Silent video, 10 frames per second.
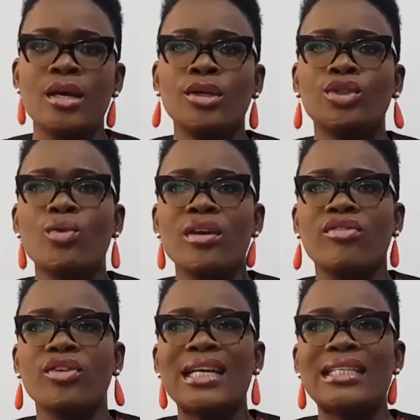So
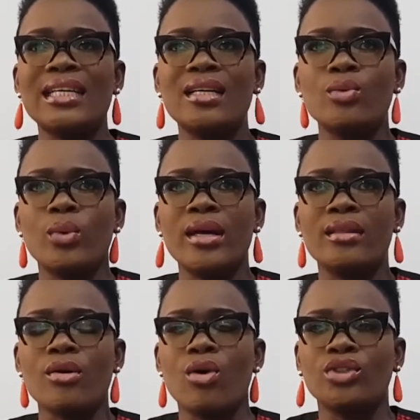if you are dealing with
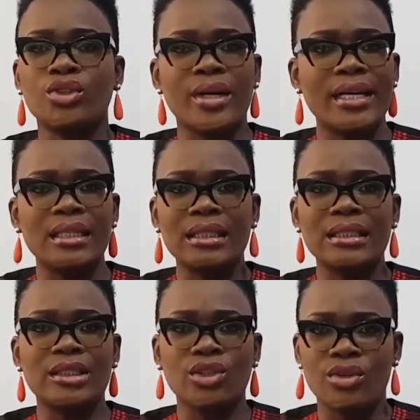or trying to
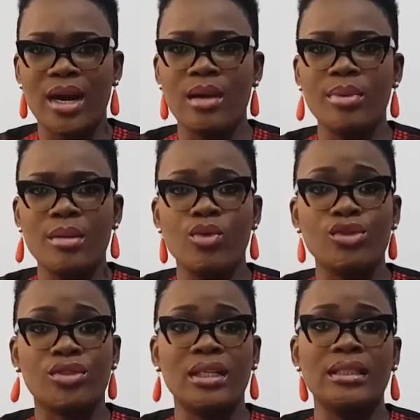describe
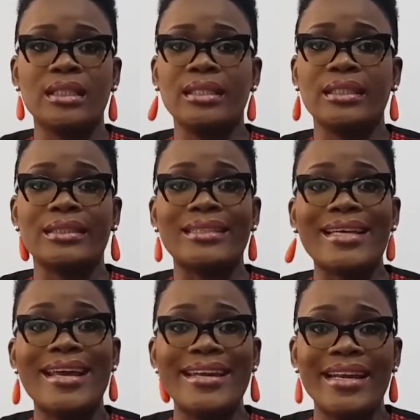emotional intelligence at
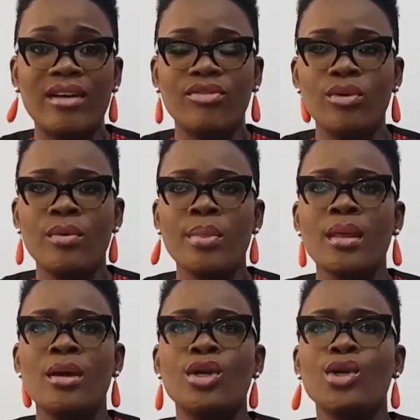any level,
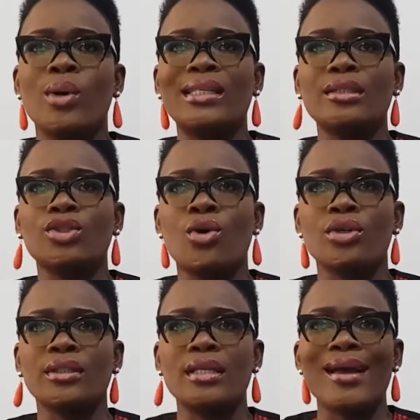you are
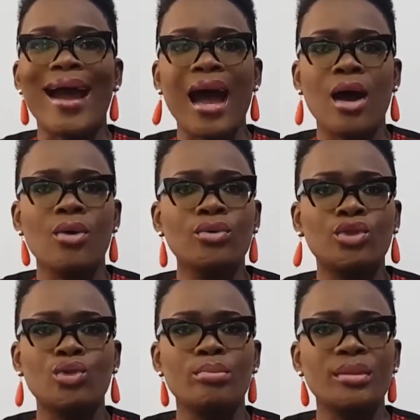discussing how
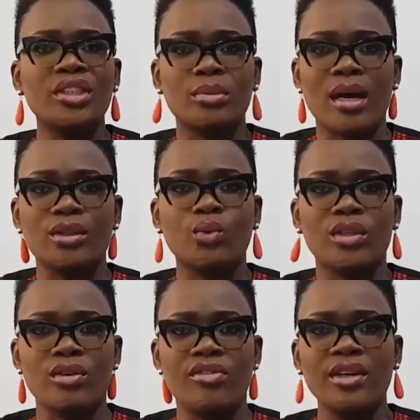to be smart with
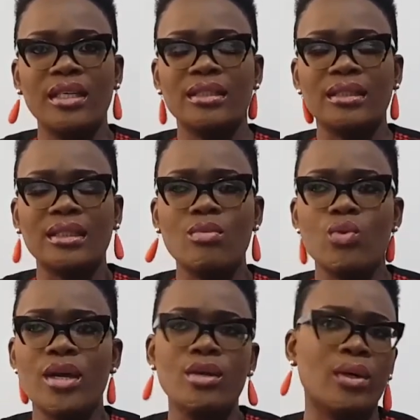your feelings. The same
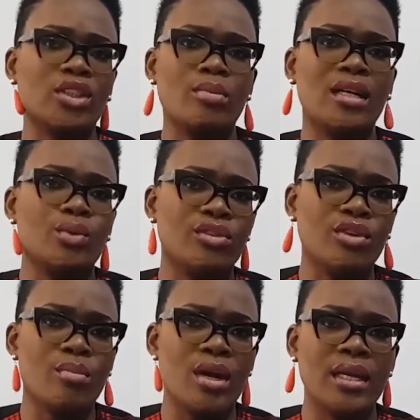way you are smart with
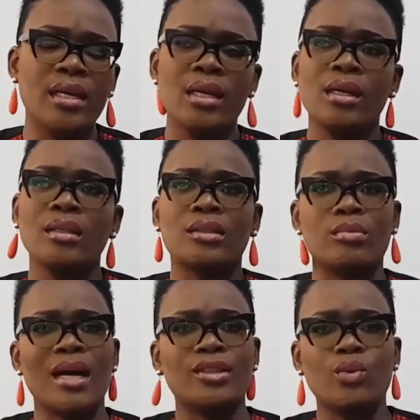your money,
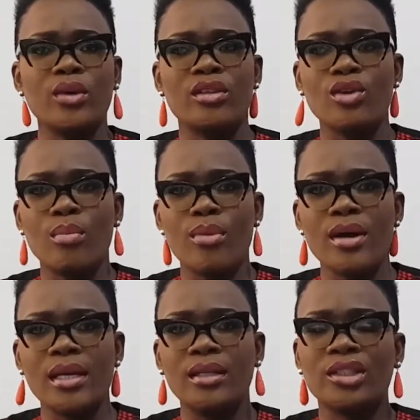smart with your
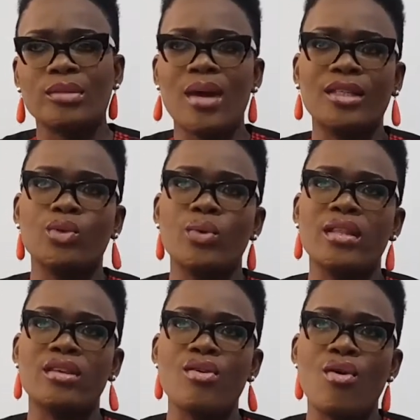body, smart
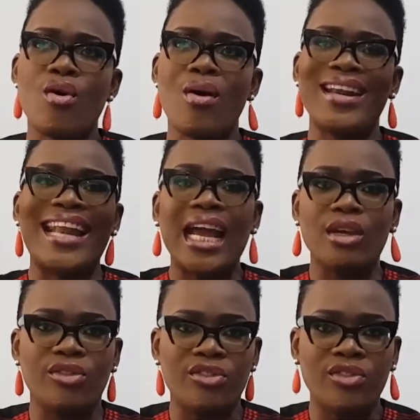with your
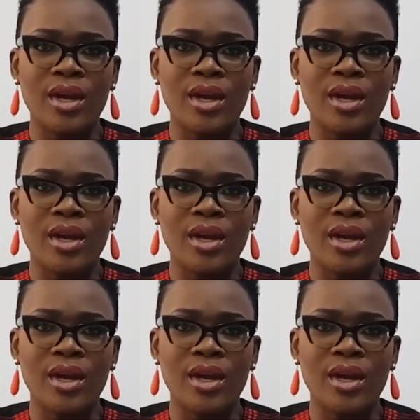life.